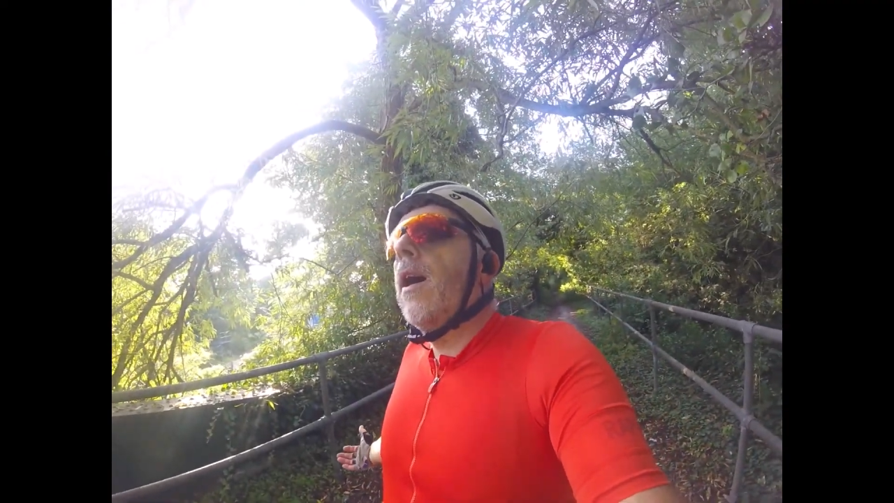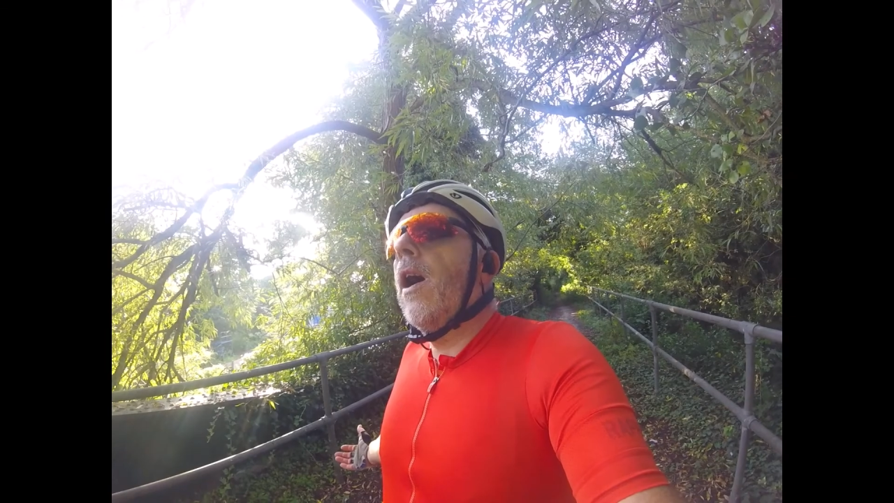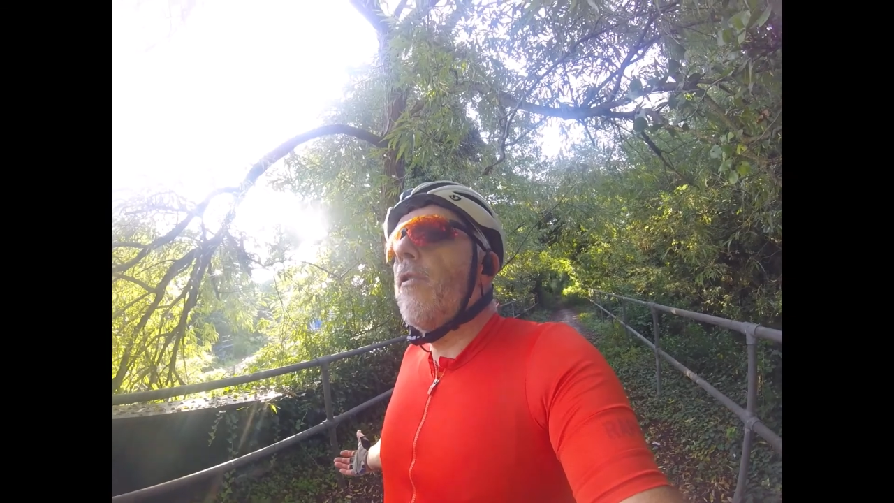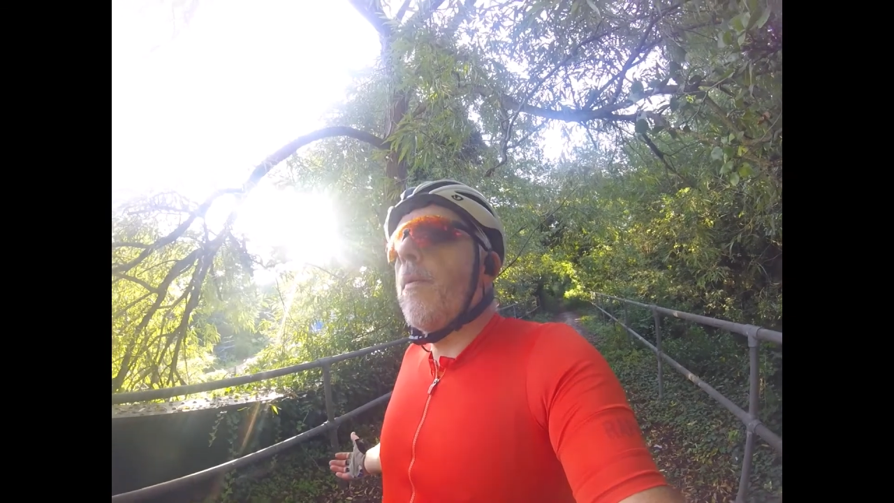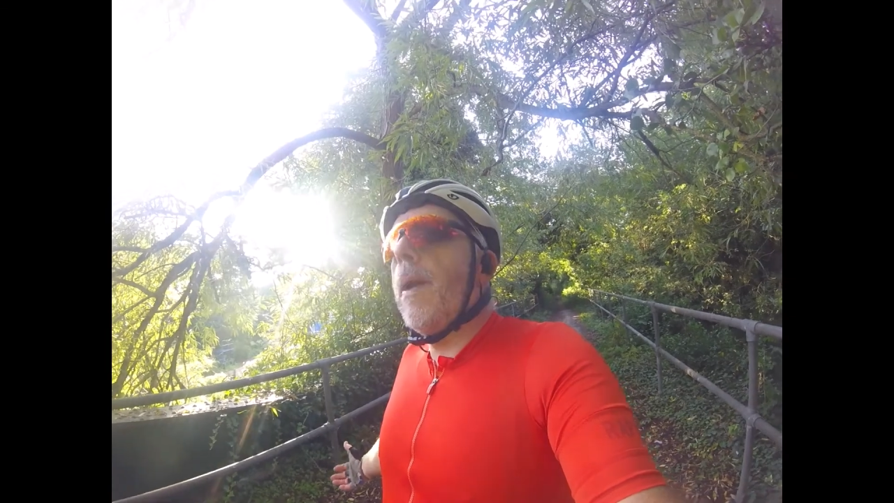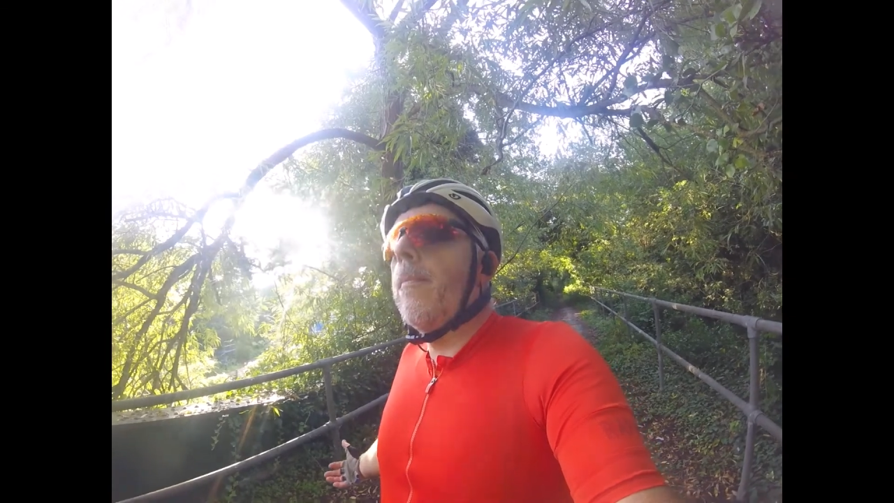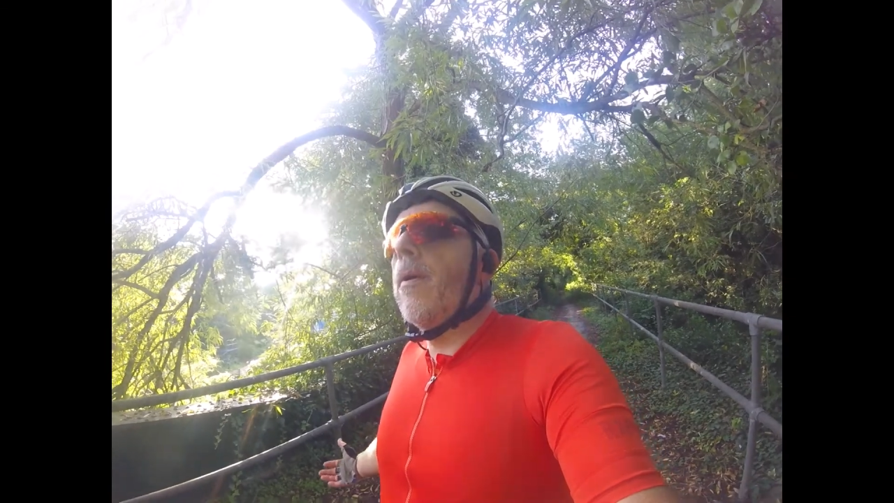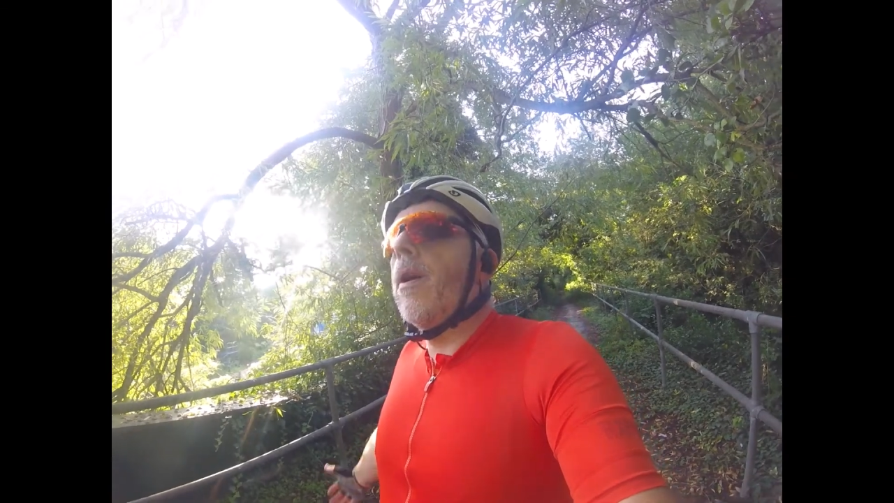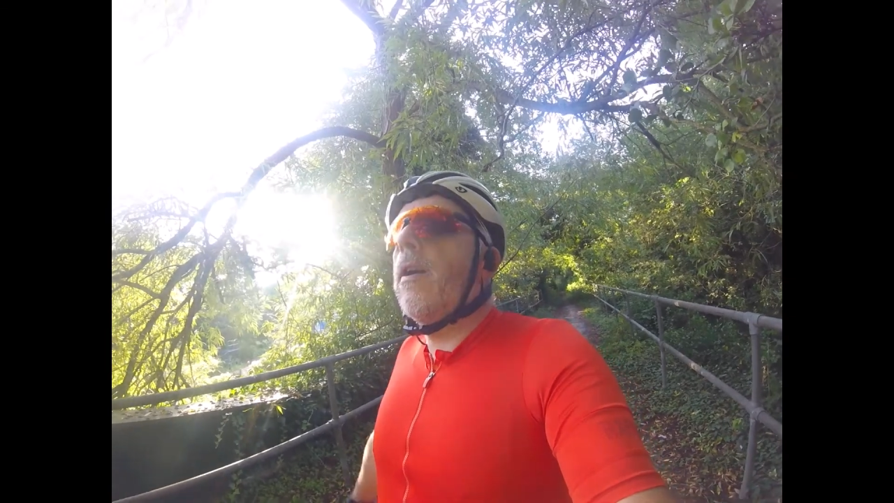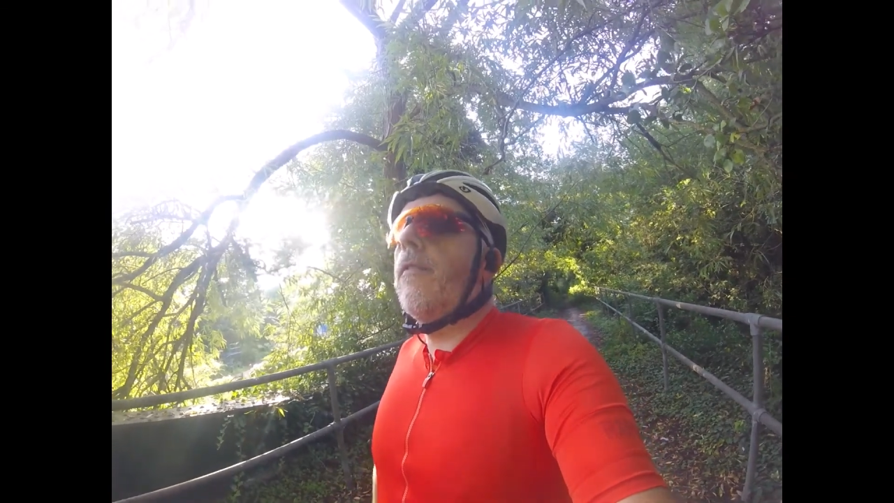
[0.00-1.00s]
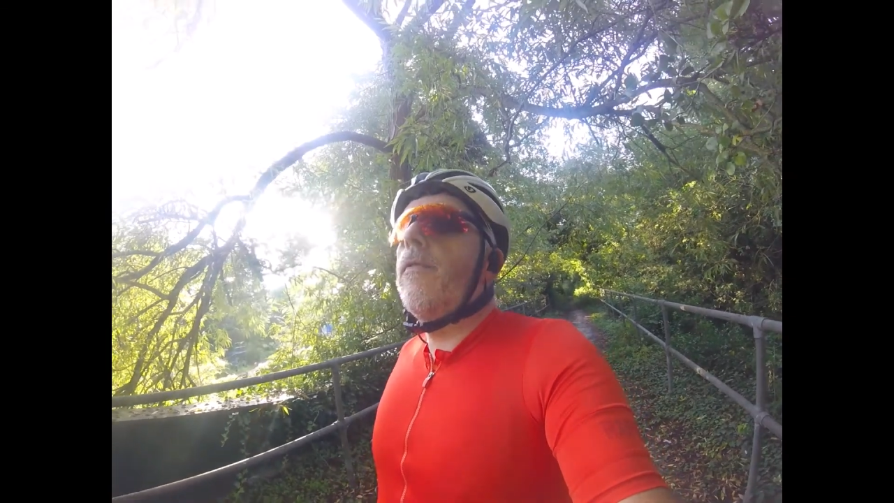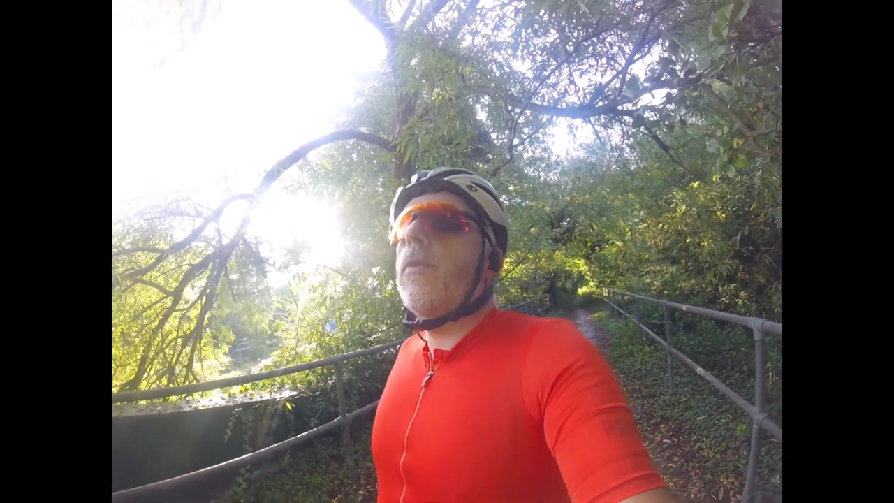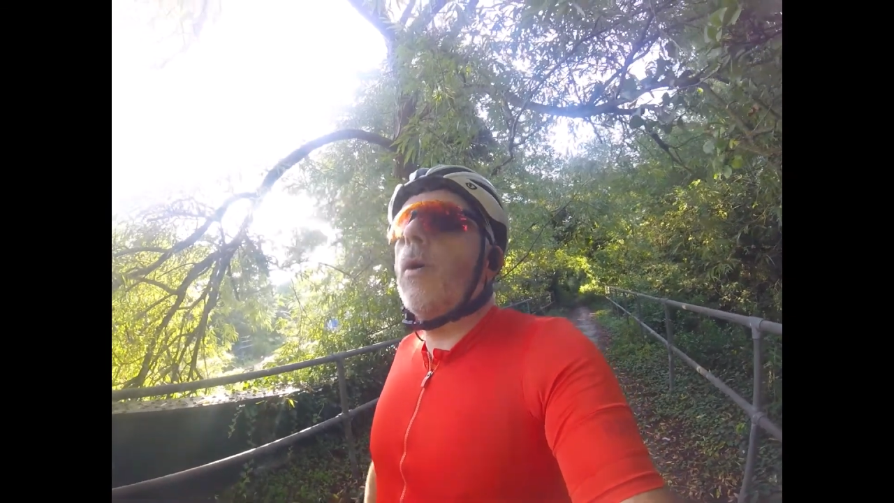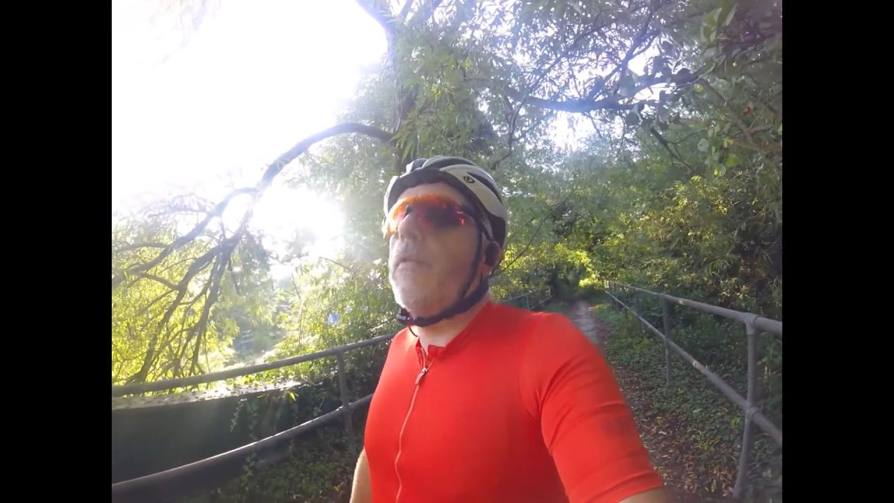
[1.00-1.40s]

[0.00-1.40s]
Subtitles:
remember quite